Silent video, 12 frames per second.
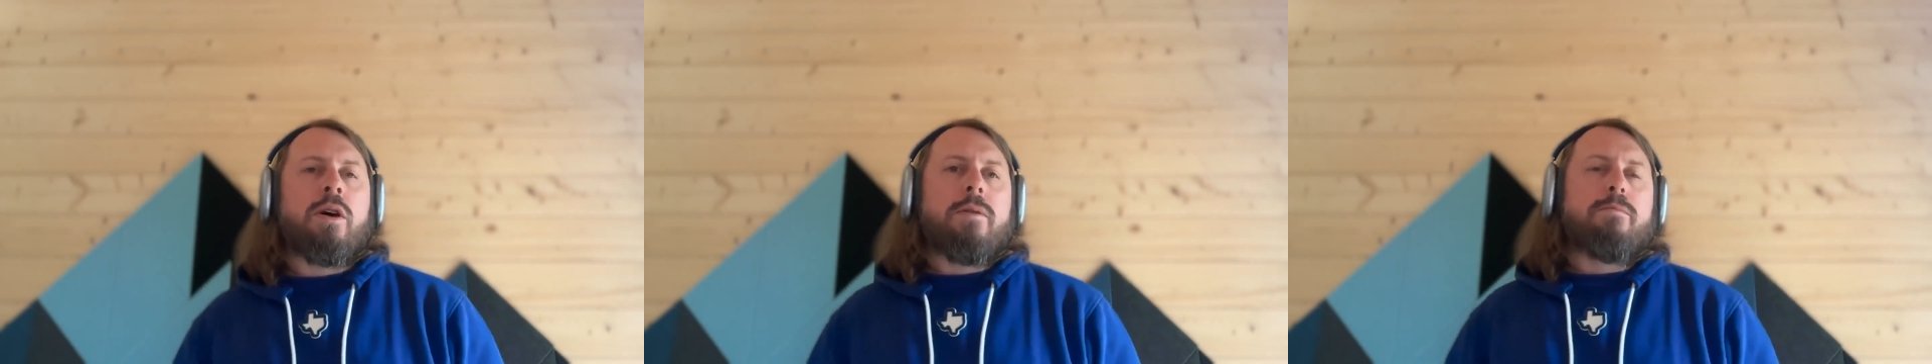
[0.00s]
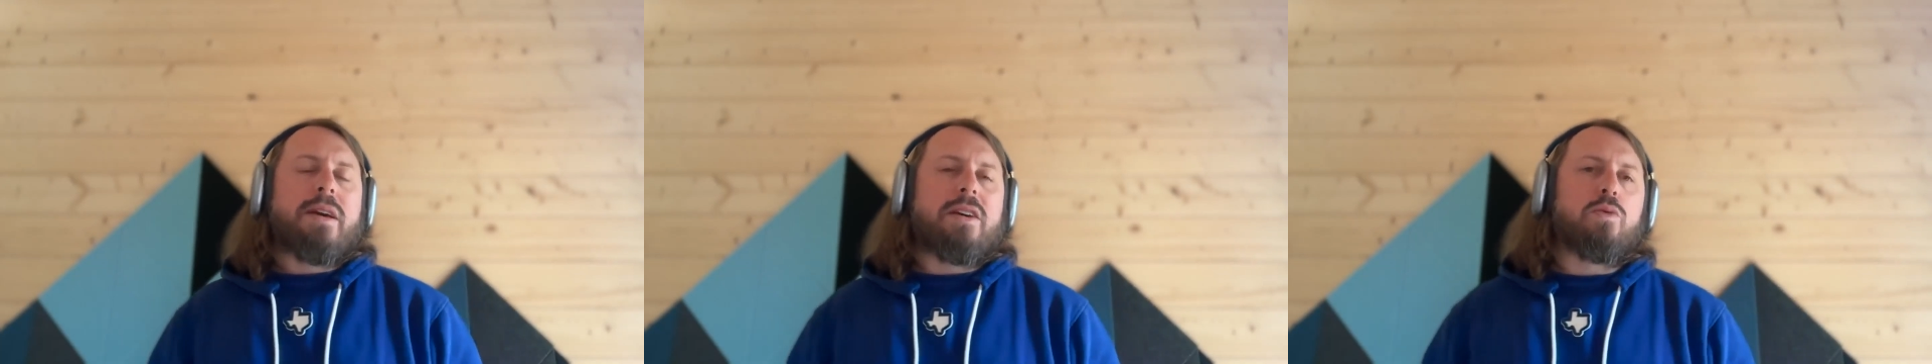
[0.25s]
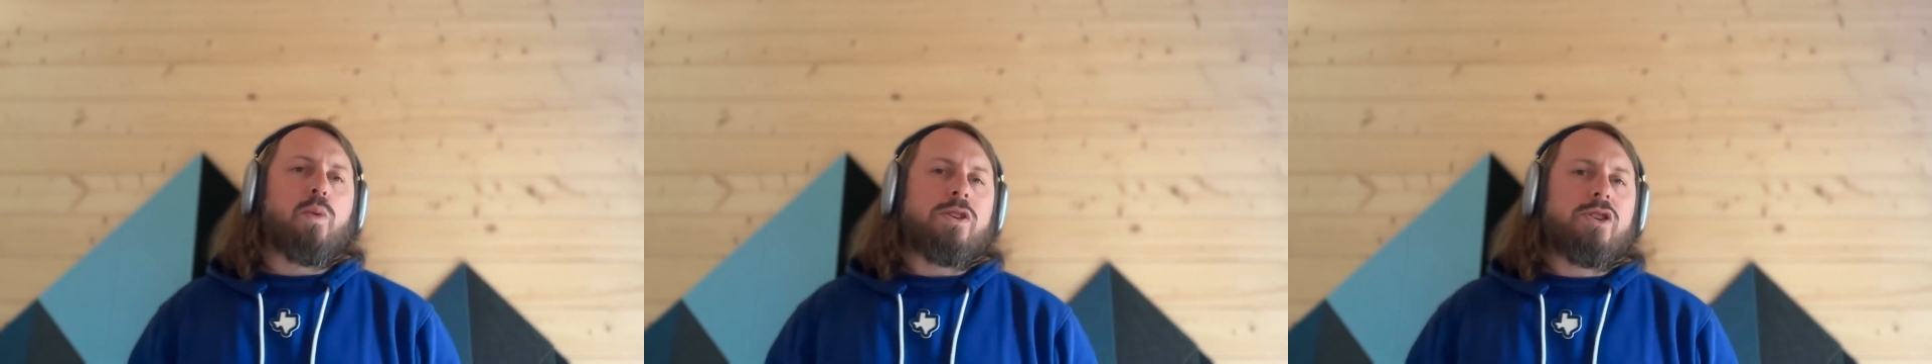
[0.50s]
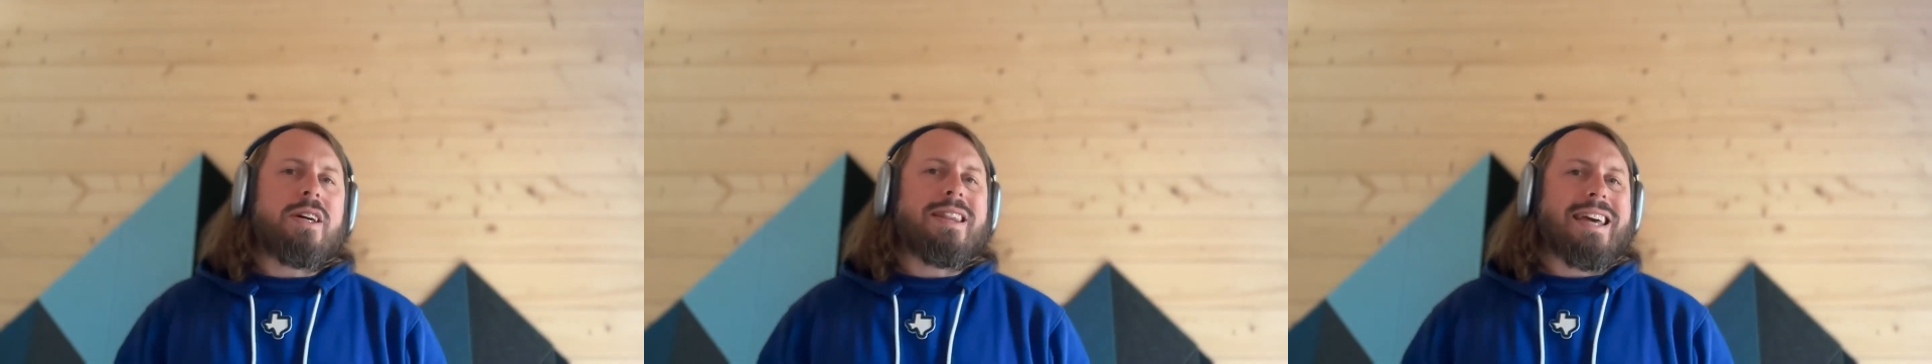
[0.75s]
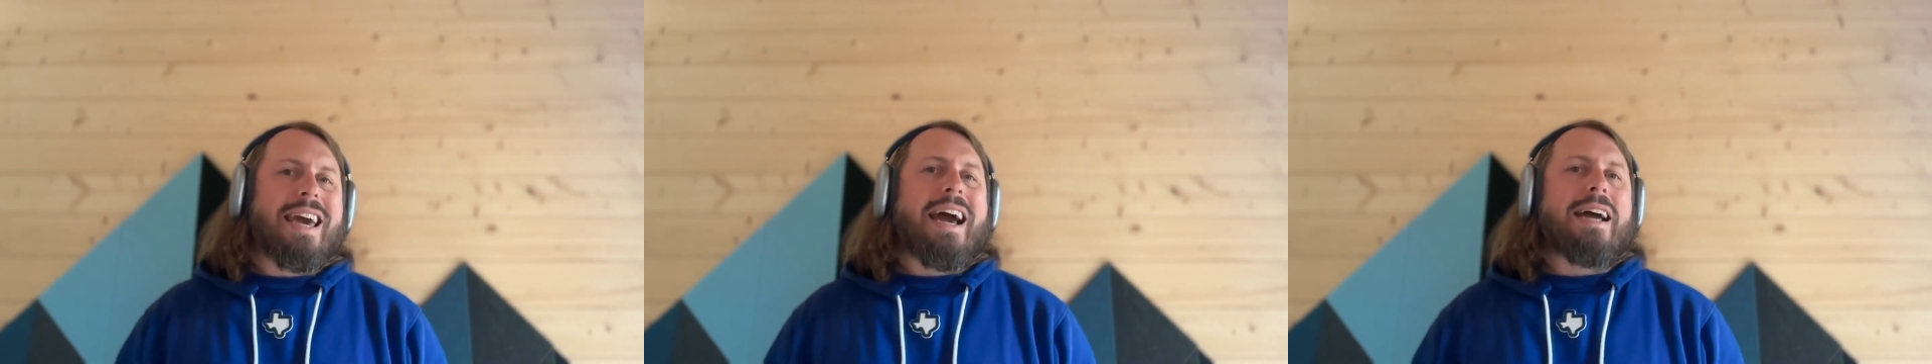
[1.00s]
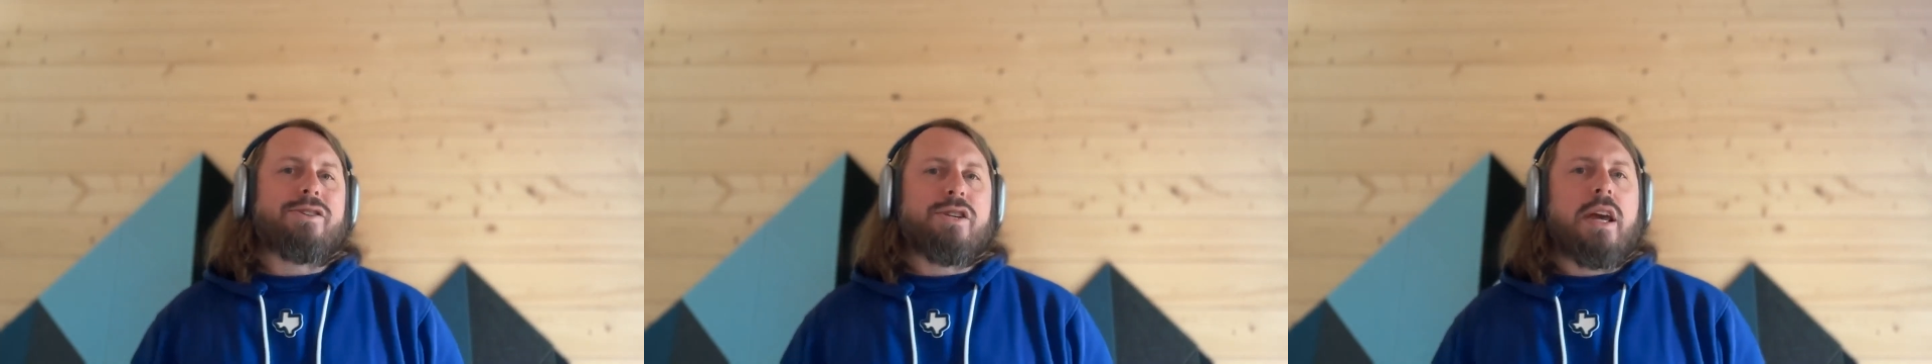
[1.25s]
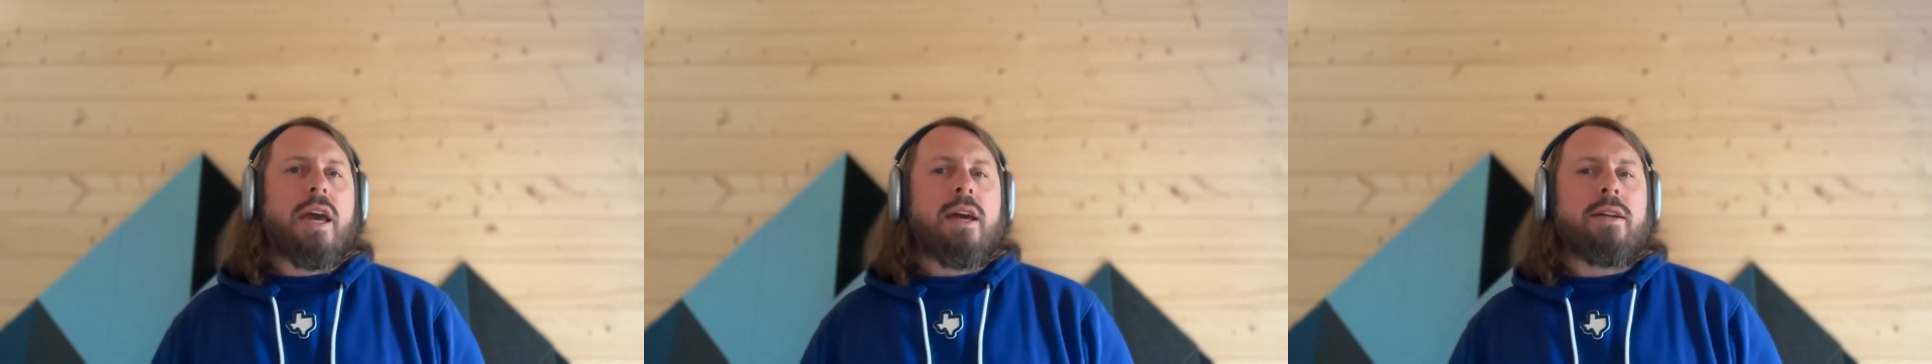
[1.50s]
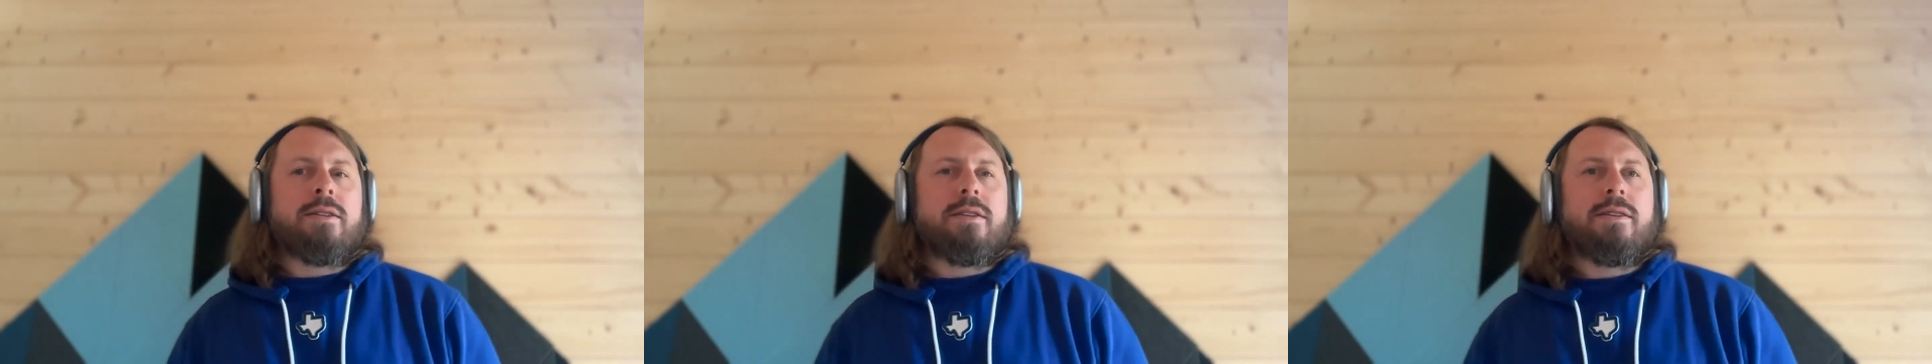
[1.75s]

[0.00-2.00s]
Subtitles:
because once you get the cash in hand,